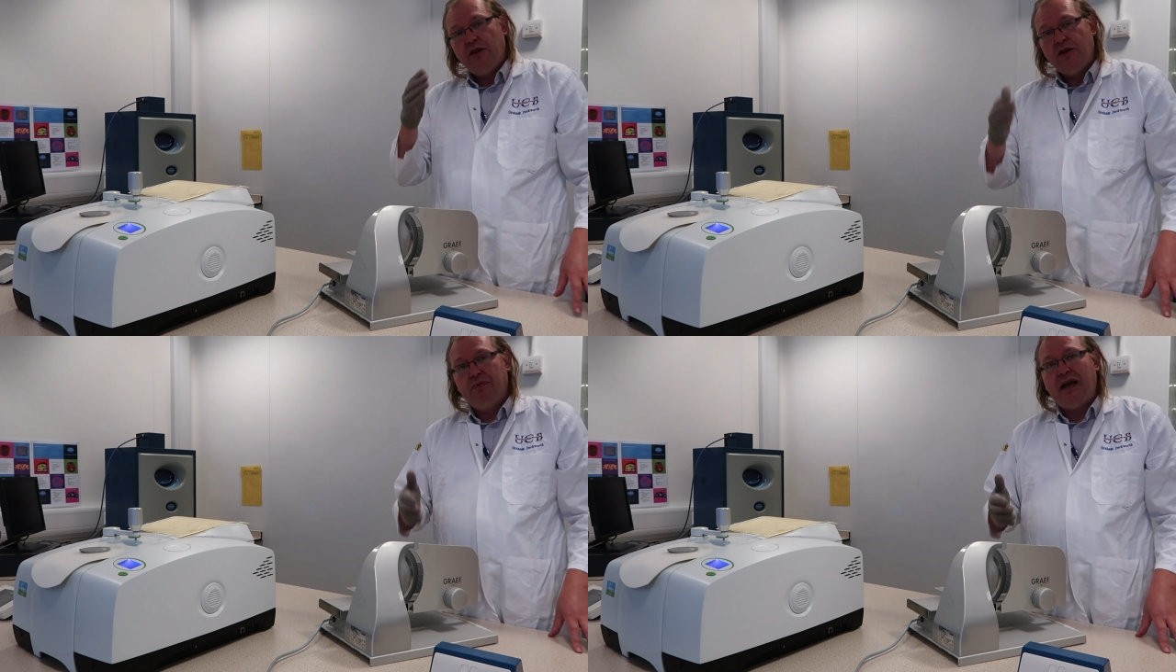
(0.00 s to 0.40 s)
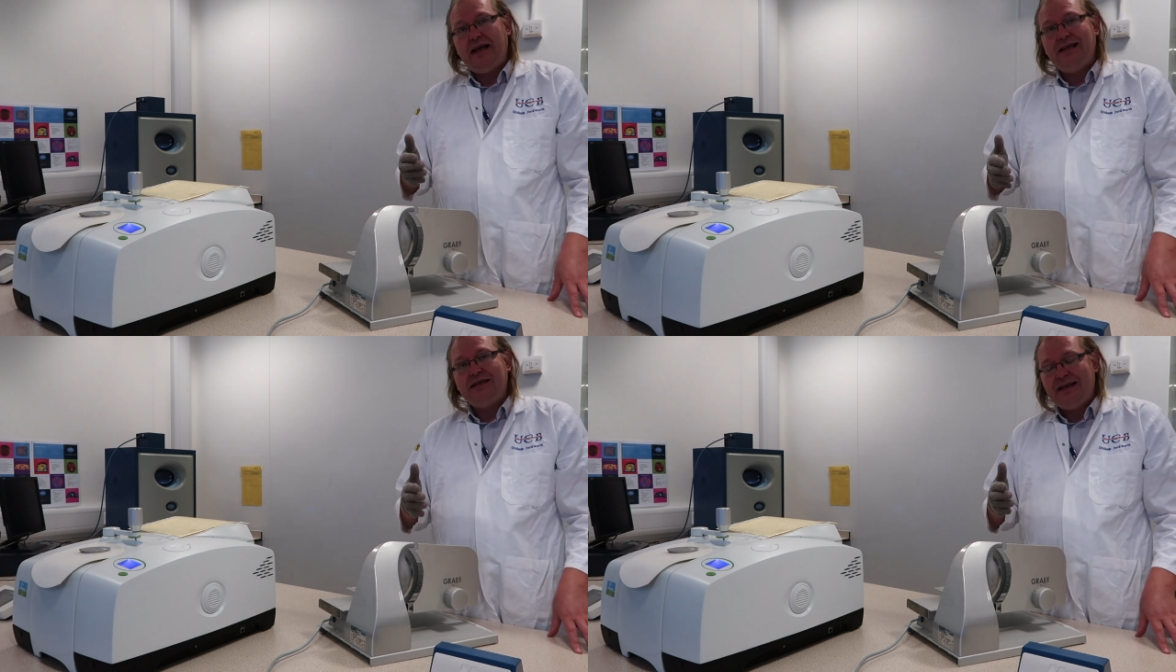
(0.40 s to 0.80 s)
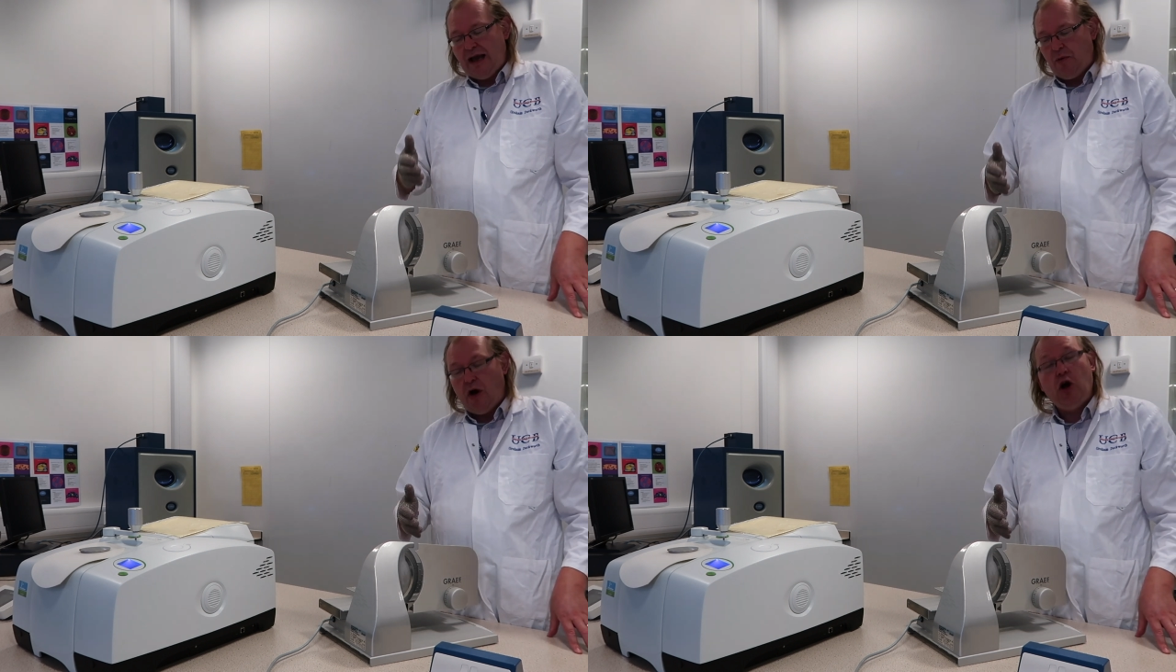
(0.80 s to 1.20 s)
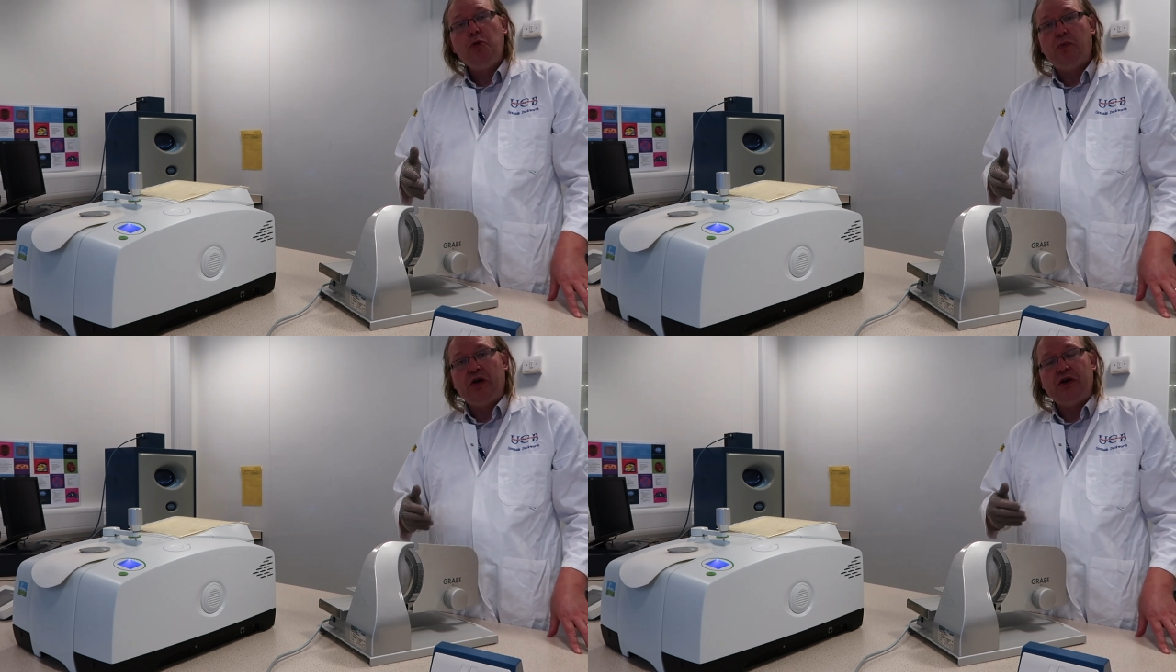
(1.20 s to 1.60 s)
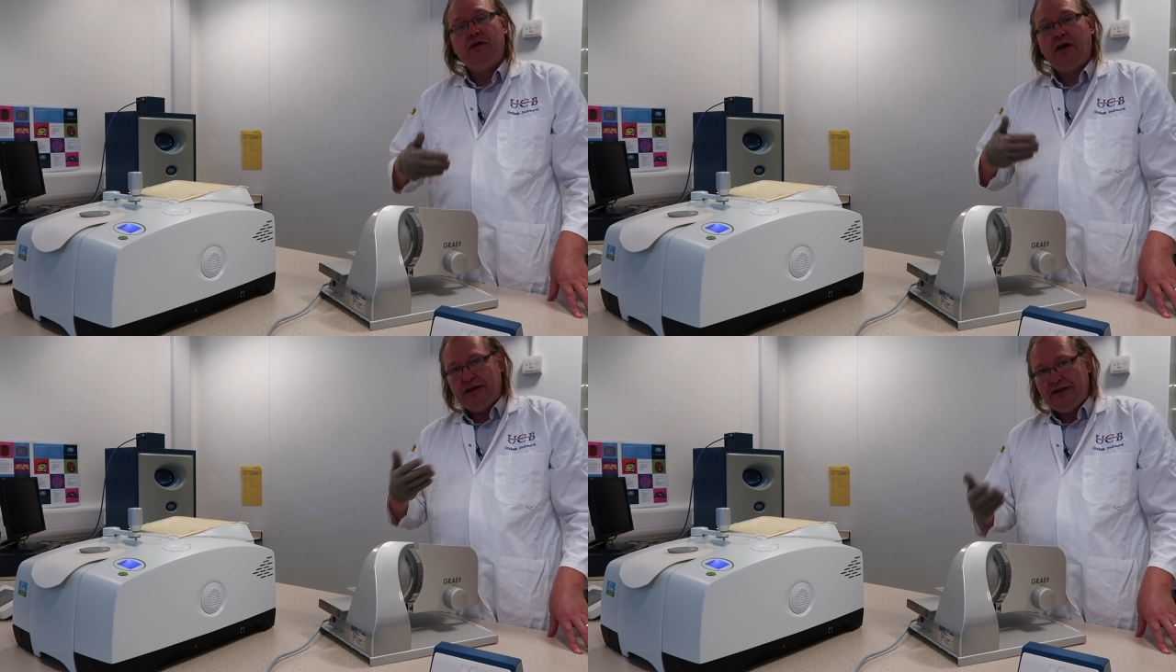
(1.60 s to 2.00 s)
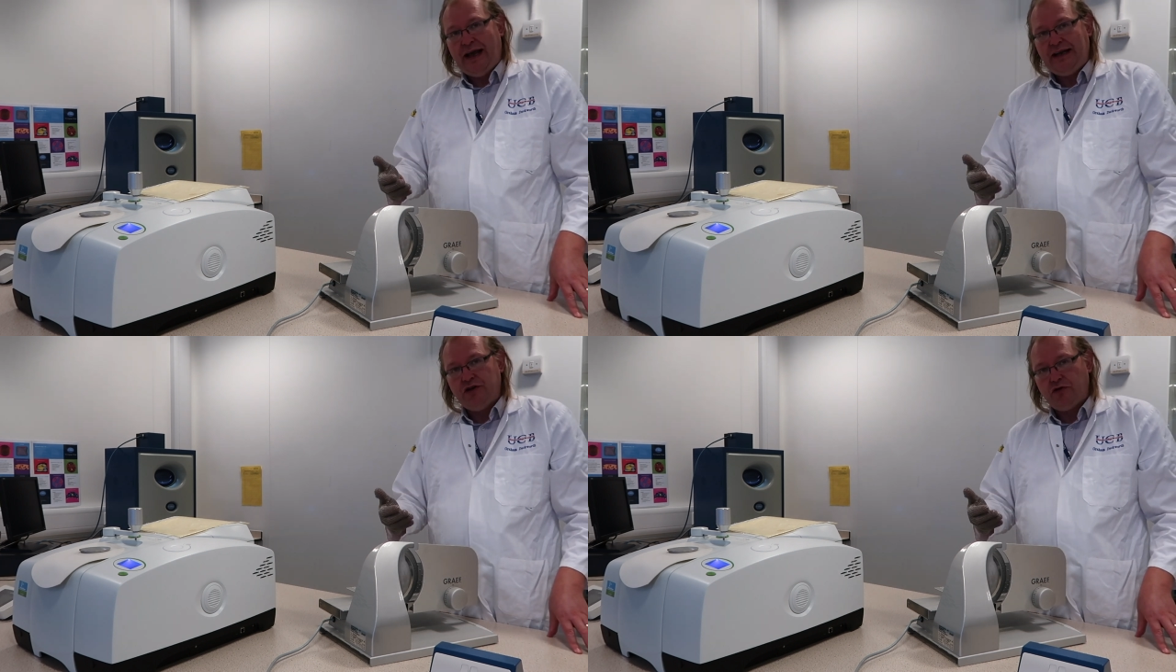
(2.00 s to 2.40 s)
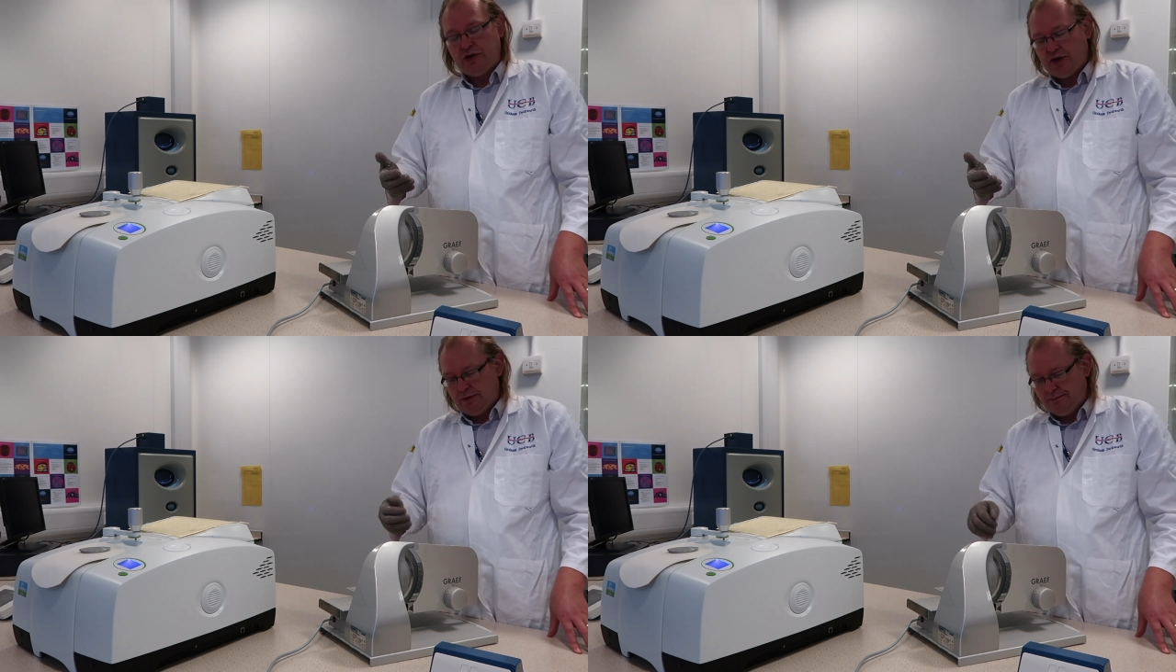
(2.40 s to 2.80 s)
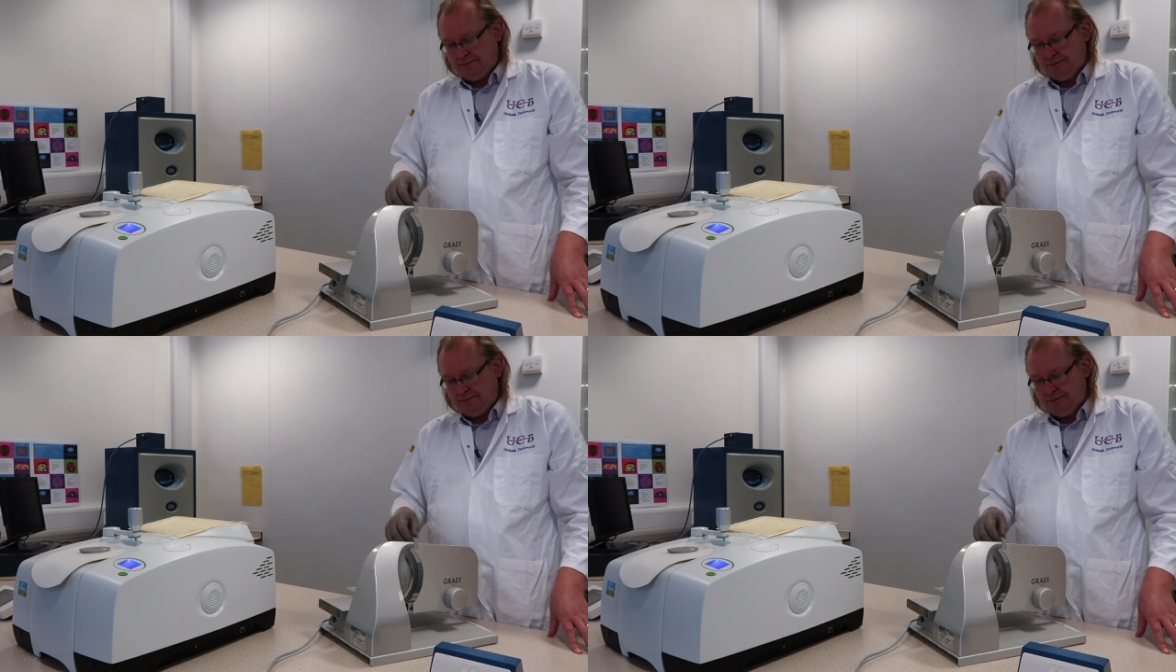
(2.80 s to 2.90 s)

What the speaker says: the blade is now open and dangerous.